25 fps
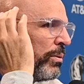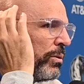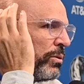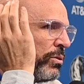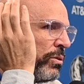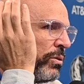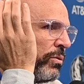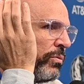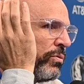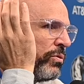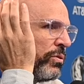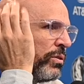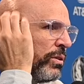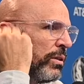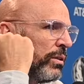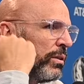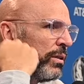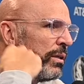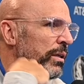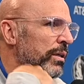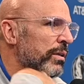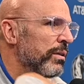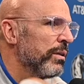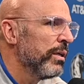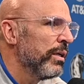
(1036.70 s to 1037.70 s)
but you've seen
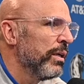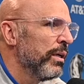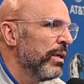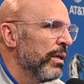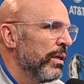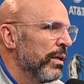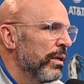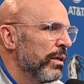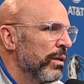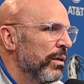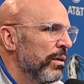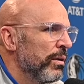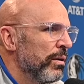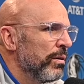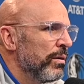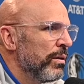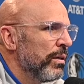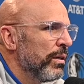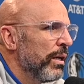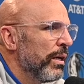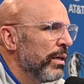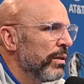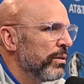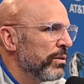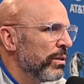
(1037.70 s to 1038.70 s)
that here in the
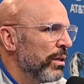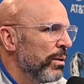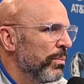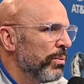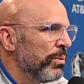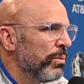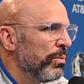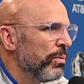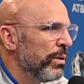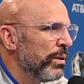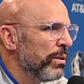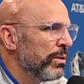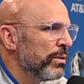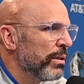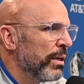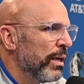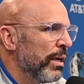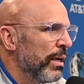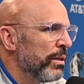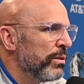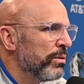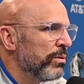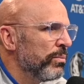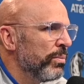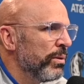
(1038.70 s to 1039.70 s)
last couple of weeks.
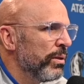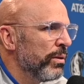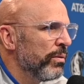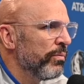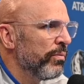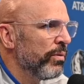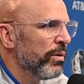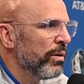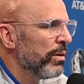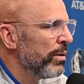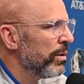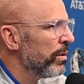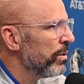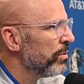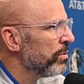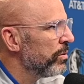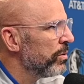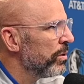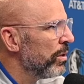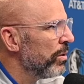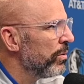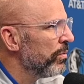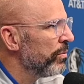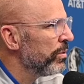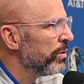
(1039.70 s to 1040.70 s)
Guys are being very
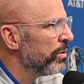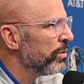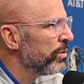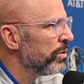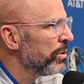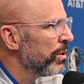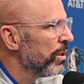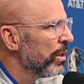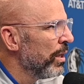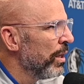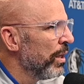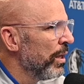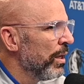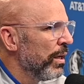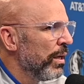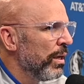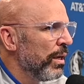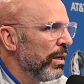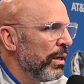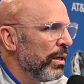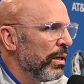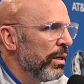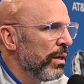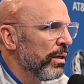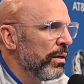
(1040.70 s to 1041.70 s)
unselfish,
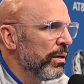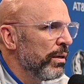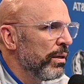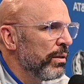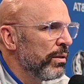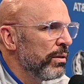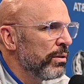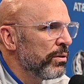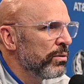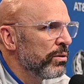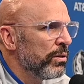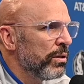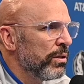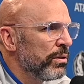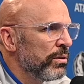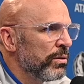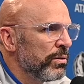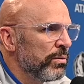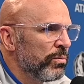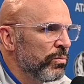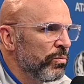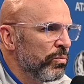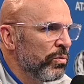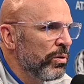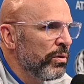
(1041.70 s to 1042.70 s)
and
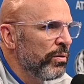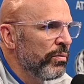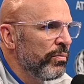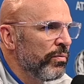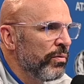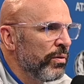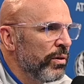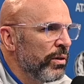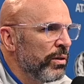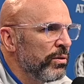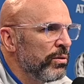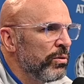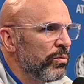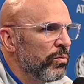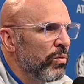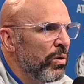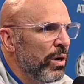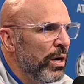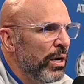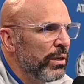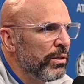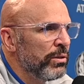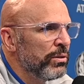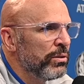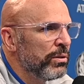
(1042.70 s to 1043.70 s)
it's really fun to
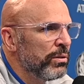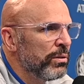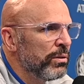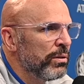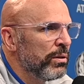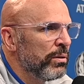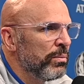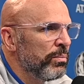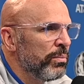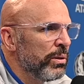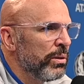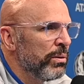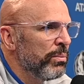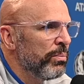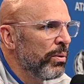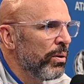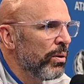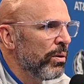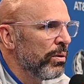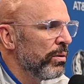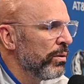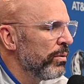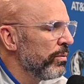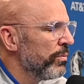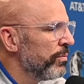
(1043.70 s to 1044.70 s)
watch and be a
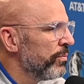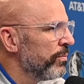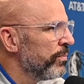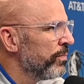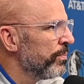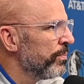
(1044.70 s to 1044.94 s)
part of.